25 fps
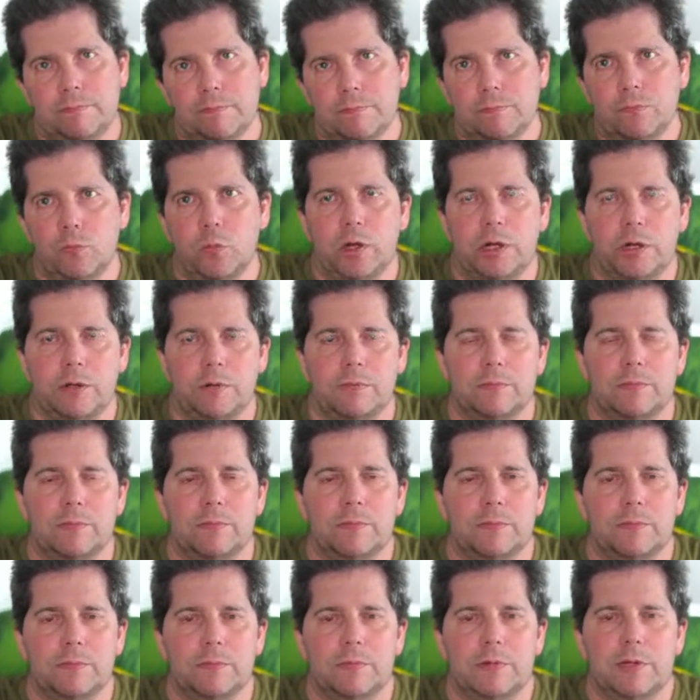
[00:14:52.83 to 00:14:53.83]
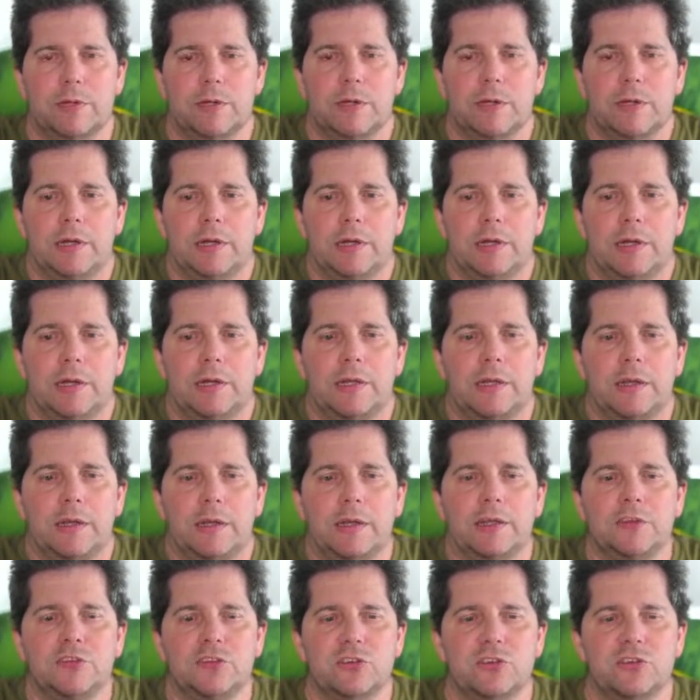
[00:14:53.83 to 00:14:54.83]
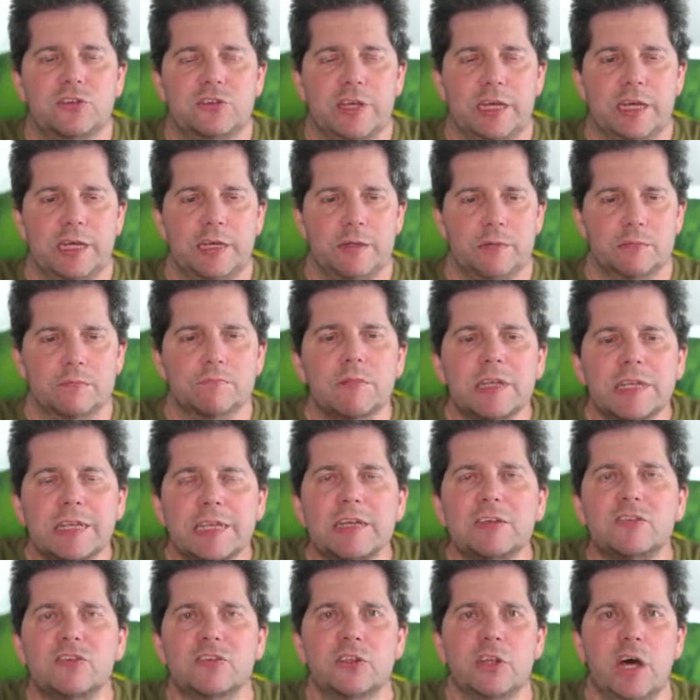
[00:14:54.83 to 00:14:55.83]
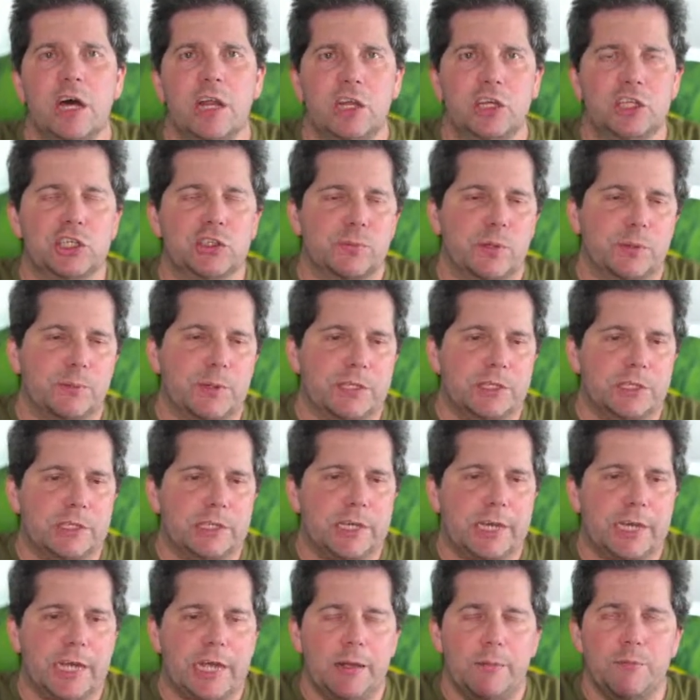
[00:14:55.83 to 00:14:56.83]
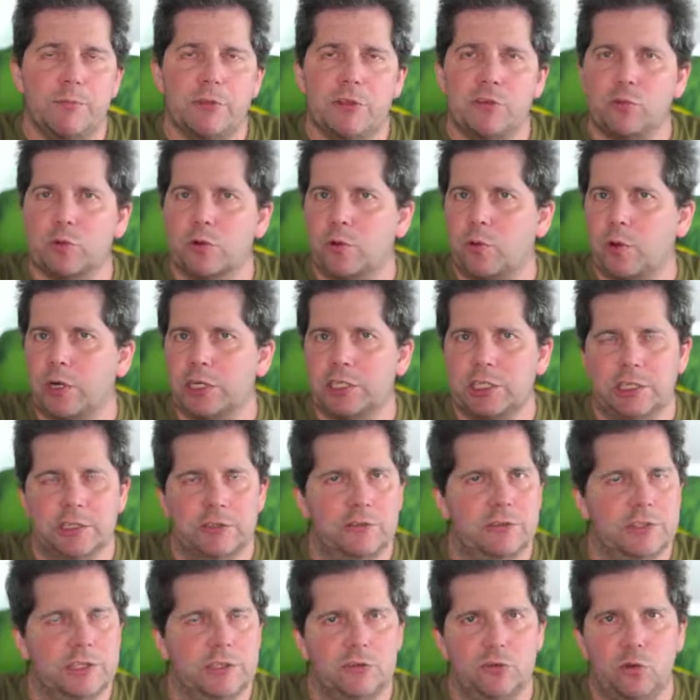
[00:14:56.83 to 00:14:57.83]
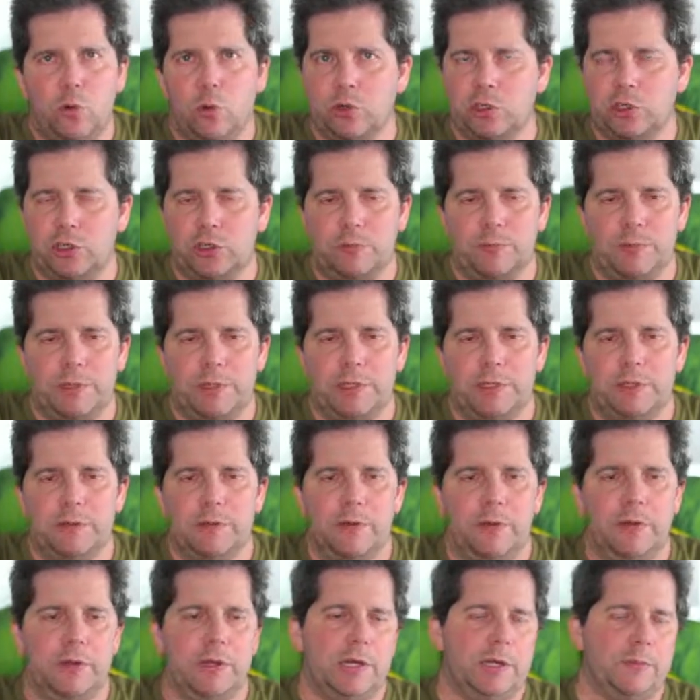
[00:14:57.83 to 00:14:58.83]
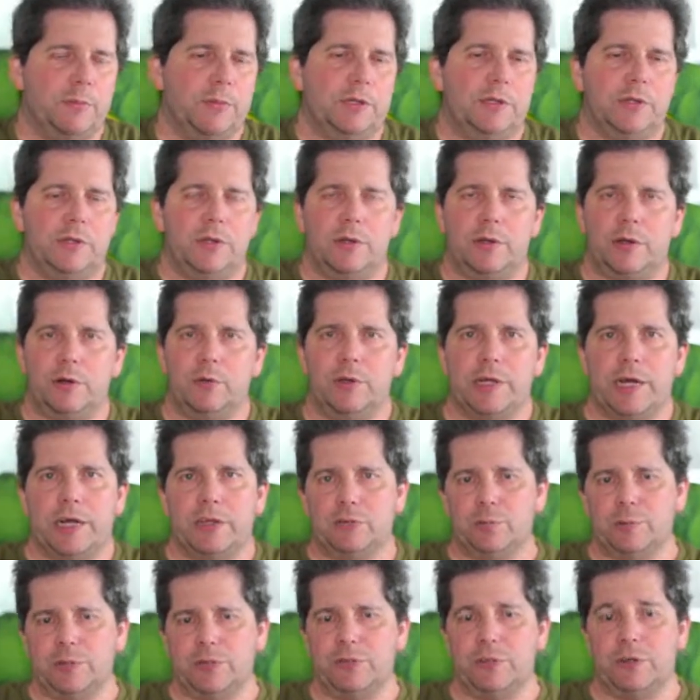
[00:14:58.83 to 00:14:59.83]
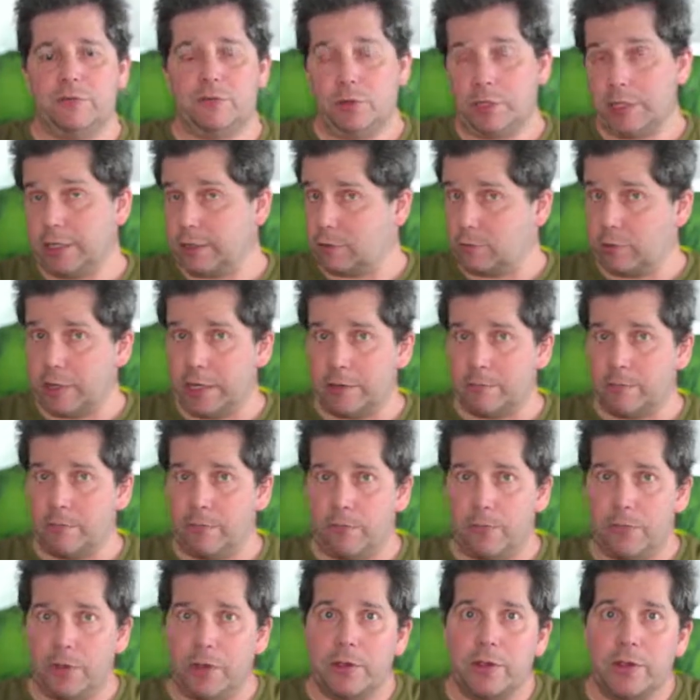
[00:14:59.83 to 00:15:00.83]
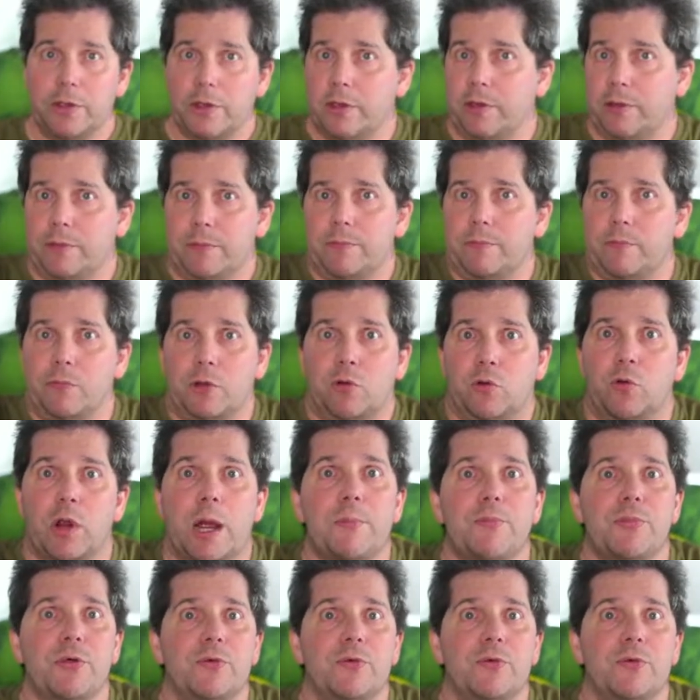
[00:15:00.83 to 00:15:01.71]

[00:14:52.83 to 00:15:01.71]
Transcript: well, let's just say less knowledgeable about the game, these were questions that tortured me. I mean, I would ask myself, okay, great. Grab